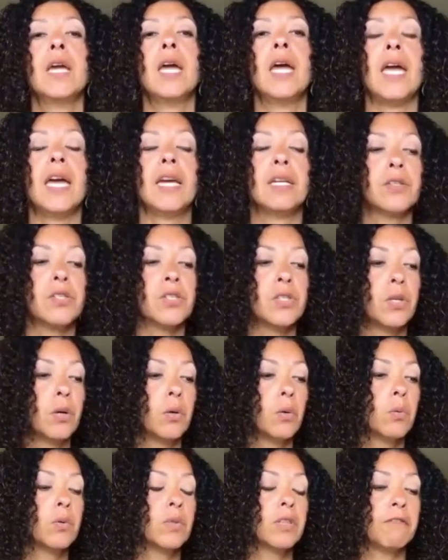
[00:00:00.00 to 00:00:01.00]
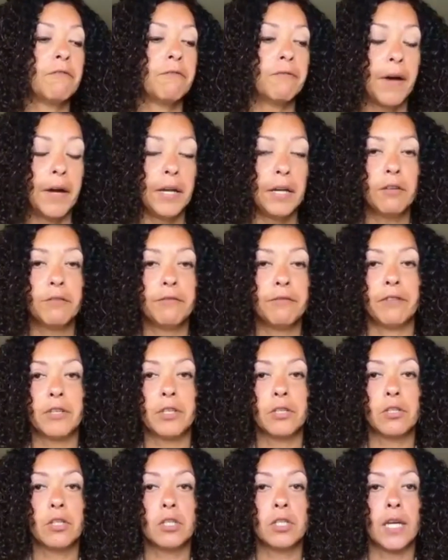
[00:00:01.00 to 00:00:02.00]
And so the
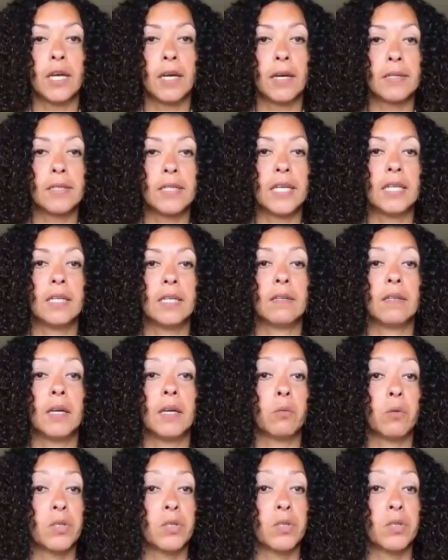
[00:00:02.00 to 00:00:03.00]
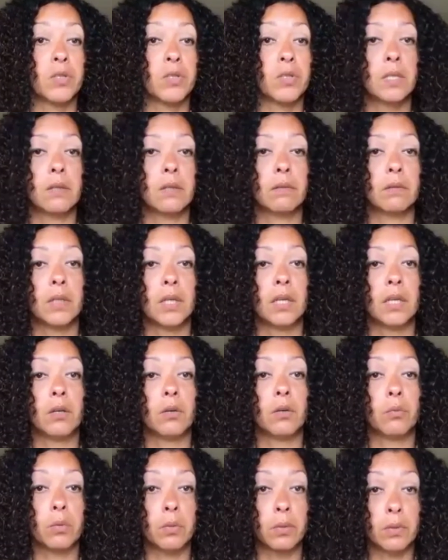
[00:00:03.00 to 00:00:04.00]
FIREFISH uh, data that was recently
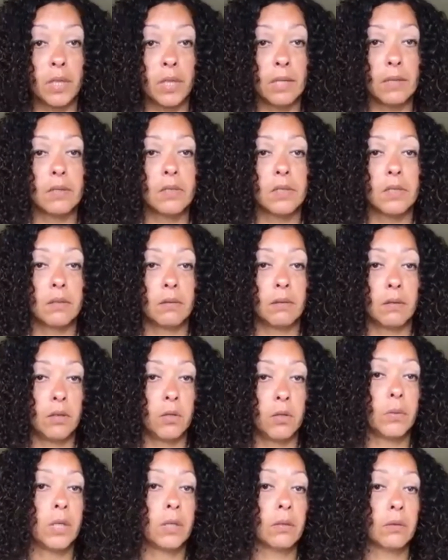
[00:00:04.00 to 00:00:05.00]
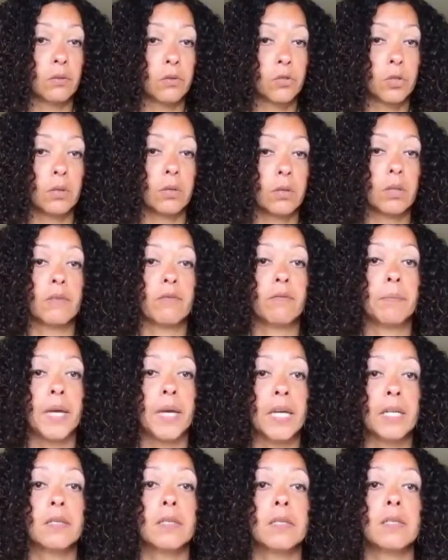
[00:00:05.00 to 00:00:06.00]
released in the New England Journal of
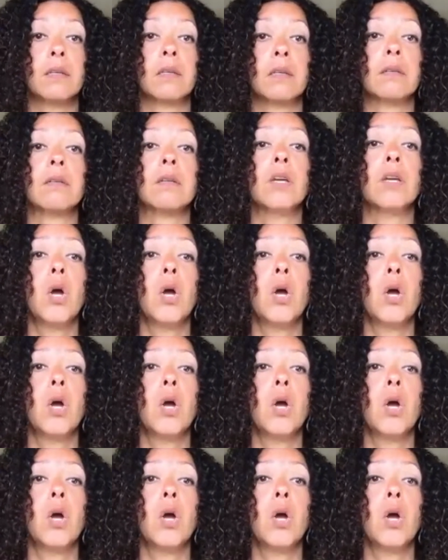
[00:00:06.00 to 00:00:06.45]
Medicine